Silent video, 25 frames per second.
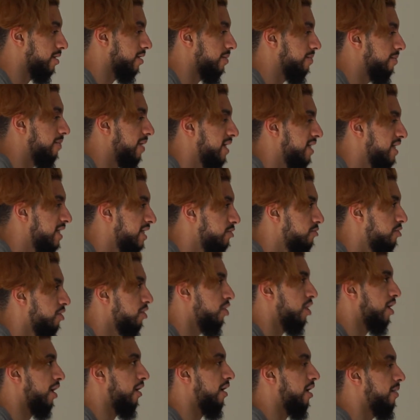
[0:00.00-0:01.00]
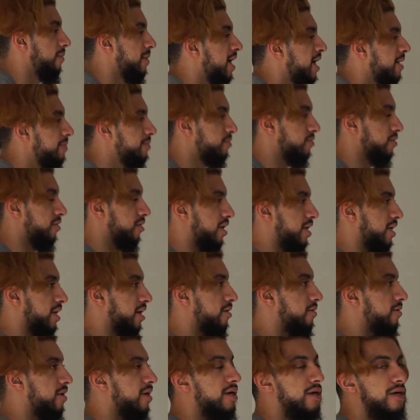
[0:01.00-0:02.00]
my knees will lock out and my hips will lock
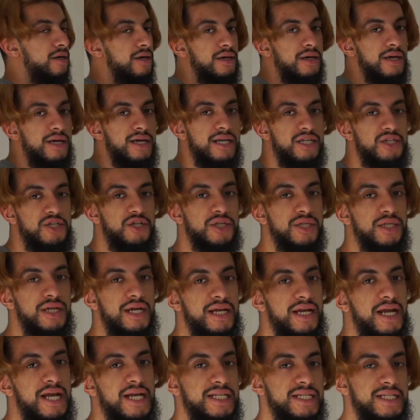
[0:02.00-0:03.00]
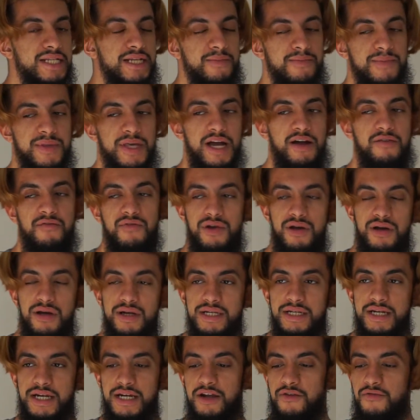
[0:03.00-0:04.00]
out. It's just a nice tip that I've
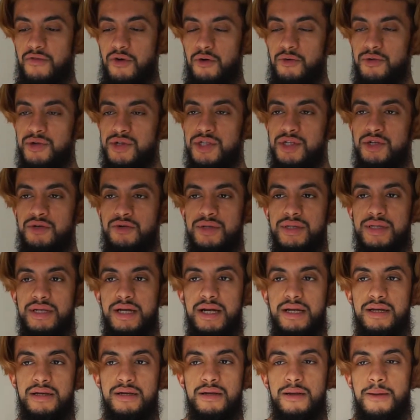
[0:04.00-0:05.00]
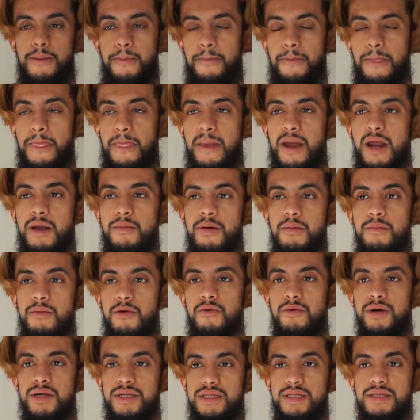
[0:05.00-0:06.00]
learned and I've always used. And I remember
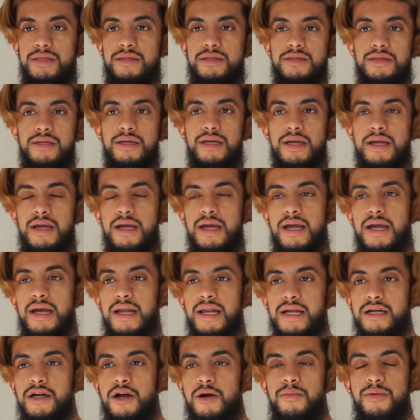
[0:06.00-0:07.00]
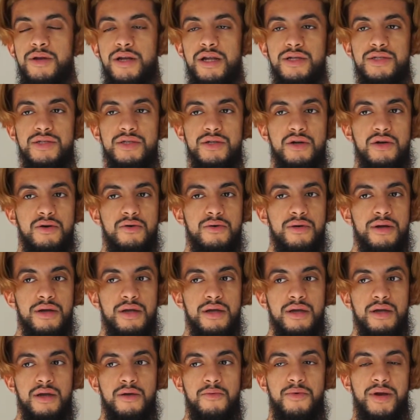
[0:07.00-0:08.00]
once, a couple years ago,
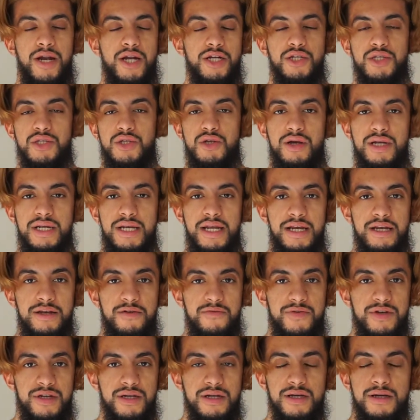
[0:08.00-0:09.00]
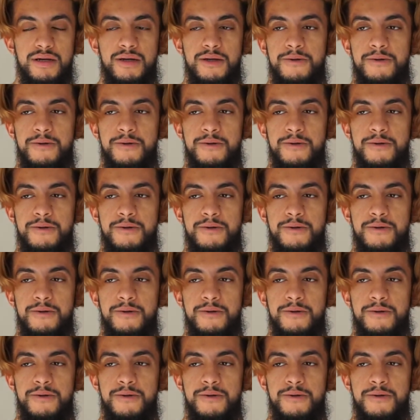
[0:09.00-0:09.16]
when I just started deadlifting,